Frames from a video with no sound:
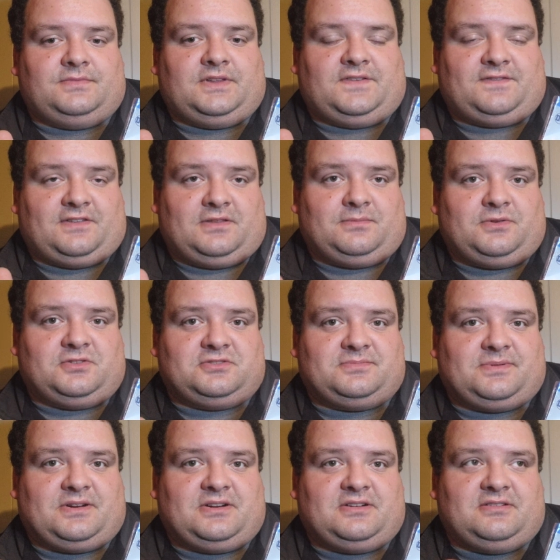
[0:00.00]
for the most
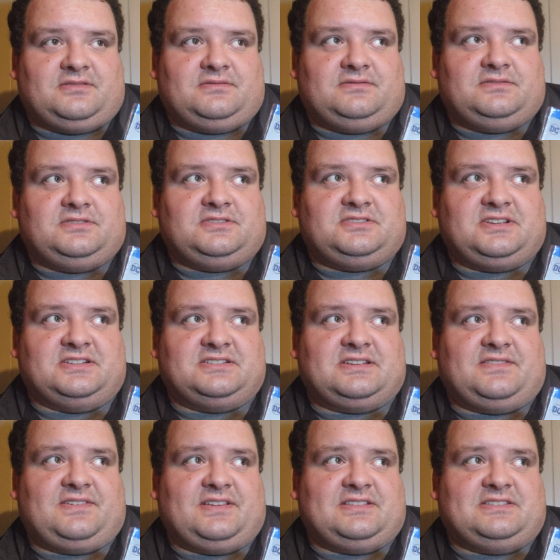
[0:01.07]
part. Since
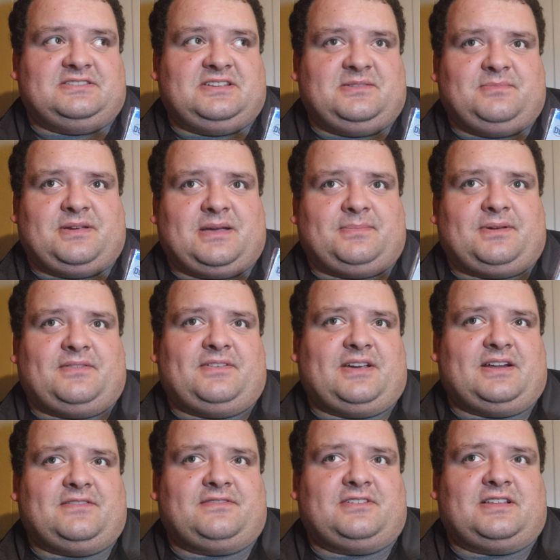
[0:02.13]
I've had the CPAP, I've had
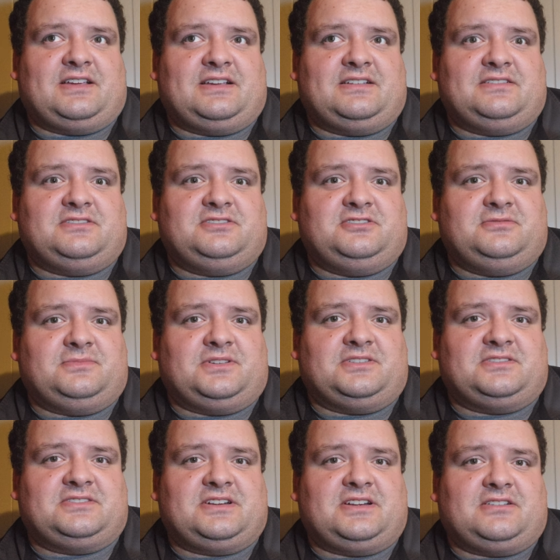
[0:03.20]
it for, like, 2
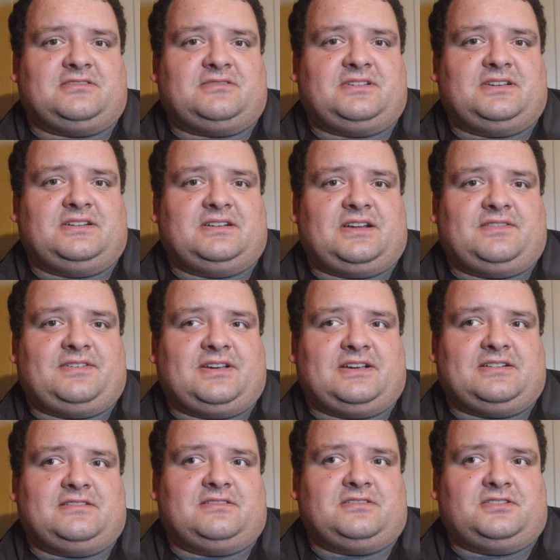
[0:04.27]
months now, and I've
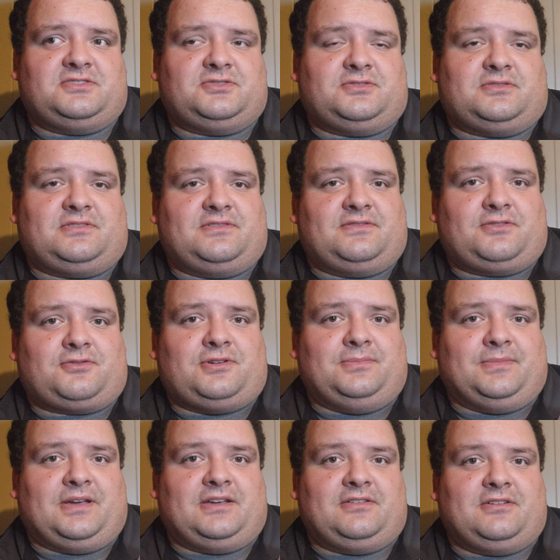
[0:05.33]
had a total of 3
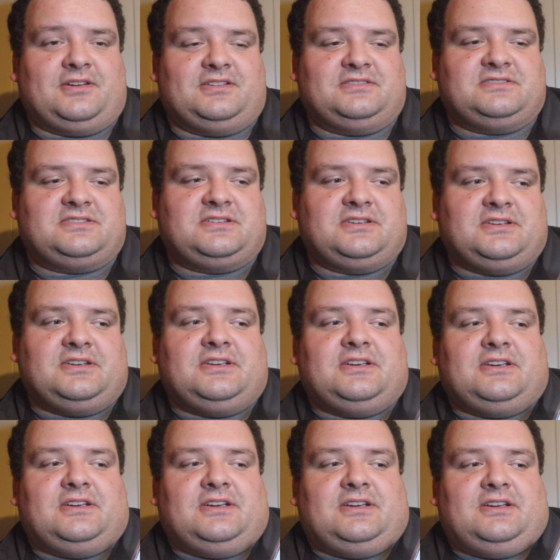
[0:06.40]
migraines.
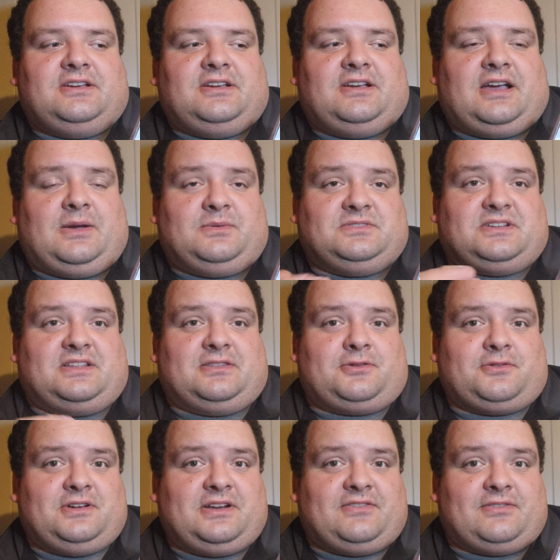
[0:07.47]
I was on
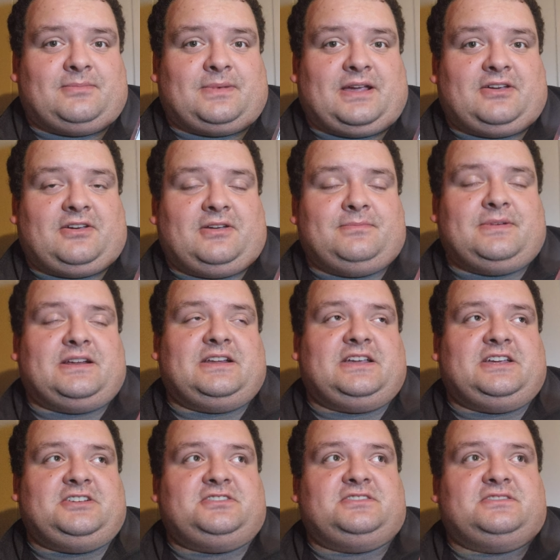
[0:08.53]
3 different migraine
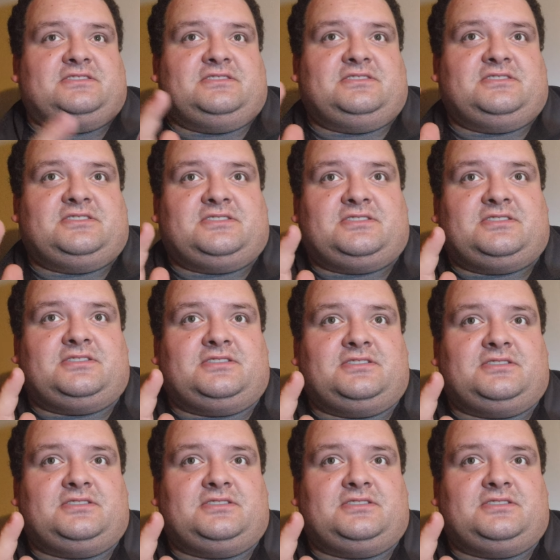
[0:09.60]
medications,